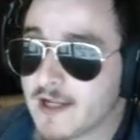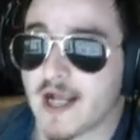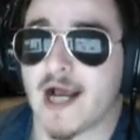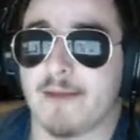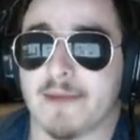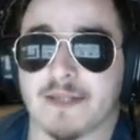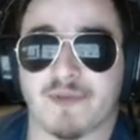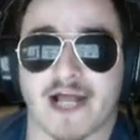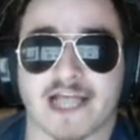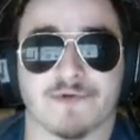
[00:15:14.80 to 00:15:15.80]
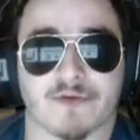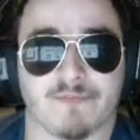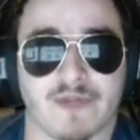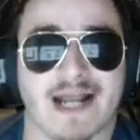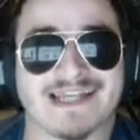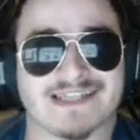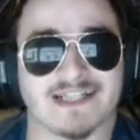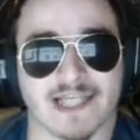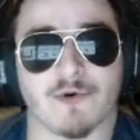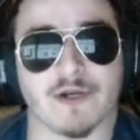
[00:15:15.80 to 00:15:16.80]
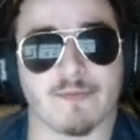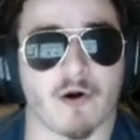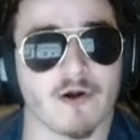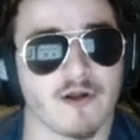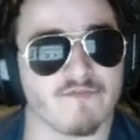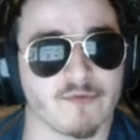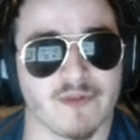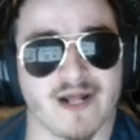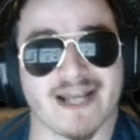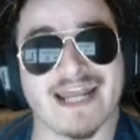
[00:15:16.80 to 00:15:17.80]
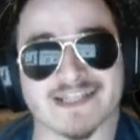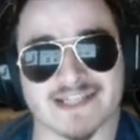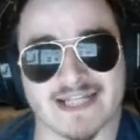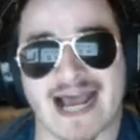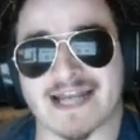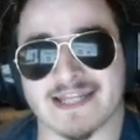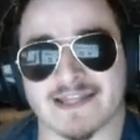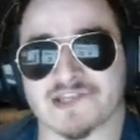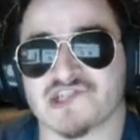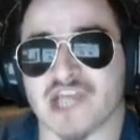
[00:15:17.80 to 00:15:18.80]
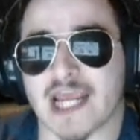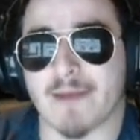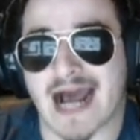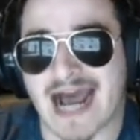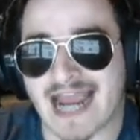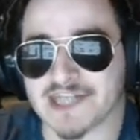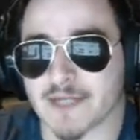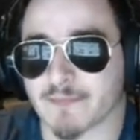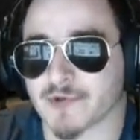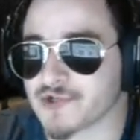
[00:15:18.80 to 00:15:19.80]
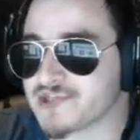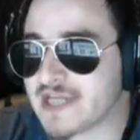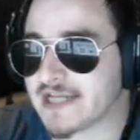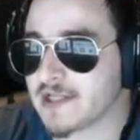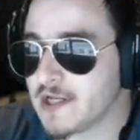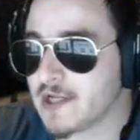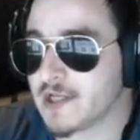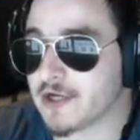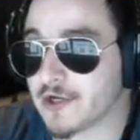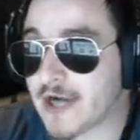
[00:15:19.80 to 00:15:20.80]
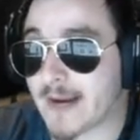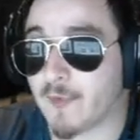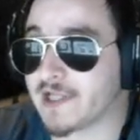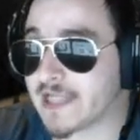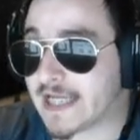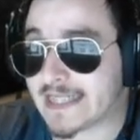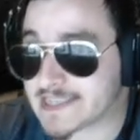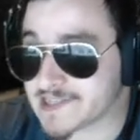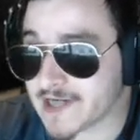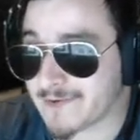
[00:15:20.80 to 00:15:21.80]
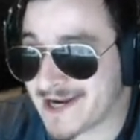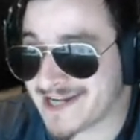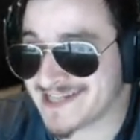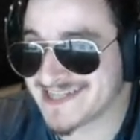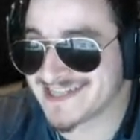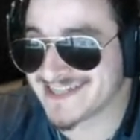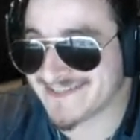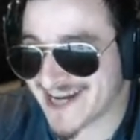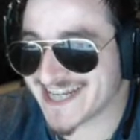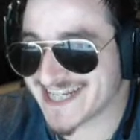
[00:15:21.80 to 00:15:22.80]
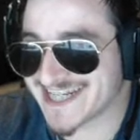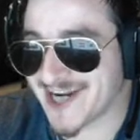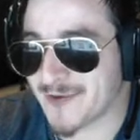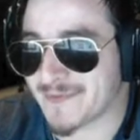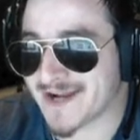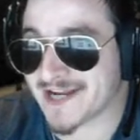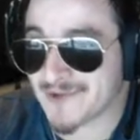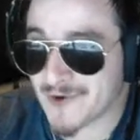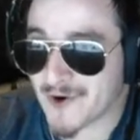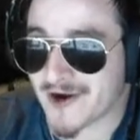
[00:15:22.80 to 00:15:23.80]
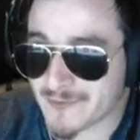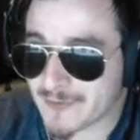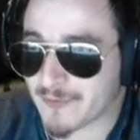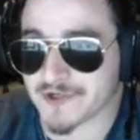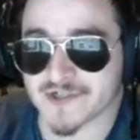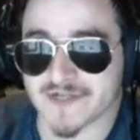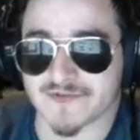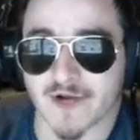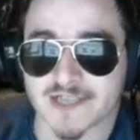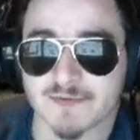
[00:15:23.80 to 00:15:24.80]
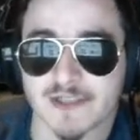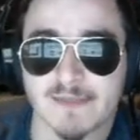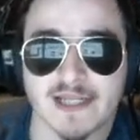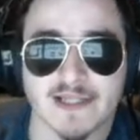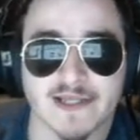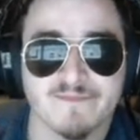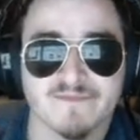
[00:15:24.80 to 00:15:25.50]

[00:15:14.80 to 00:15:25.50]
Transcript: And the plasma in your blood is the liquid part of your blood. It is not this same high temperature state. You're not boiling on the inside, right? Right? I hope not. If you are, report yourself to a hospital immediately.